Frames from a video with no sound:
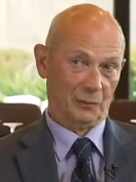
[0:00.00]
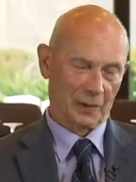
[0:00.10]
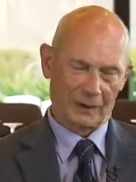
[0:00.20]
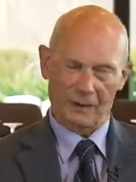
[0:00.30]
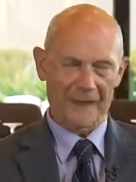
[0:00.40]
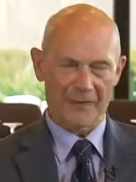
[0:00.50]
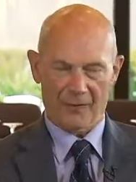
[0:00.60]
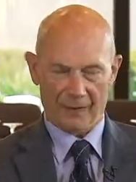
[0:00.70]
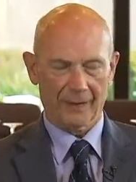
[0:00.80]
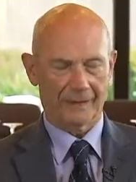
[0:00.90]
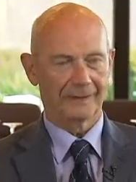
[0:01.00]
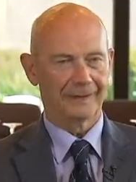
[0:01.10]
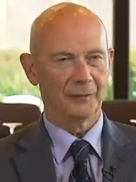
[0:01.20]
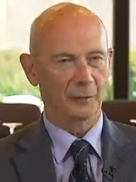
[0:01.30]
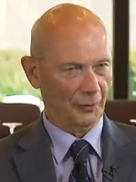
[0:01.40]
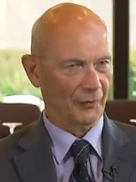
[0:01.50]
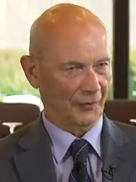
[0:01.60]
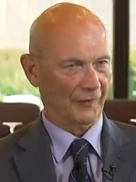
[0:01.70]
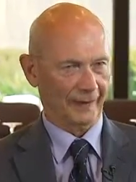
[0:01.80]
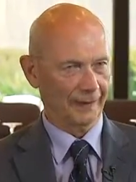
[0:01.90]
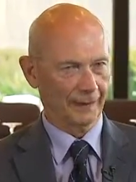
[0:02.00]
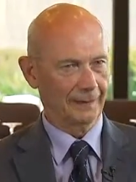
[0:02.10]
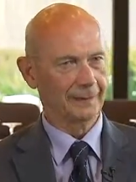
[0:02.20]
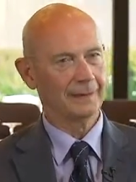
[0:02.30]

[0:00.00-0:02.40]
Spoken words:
Well, I think it will succeed,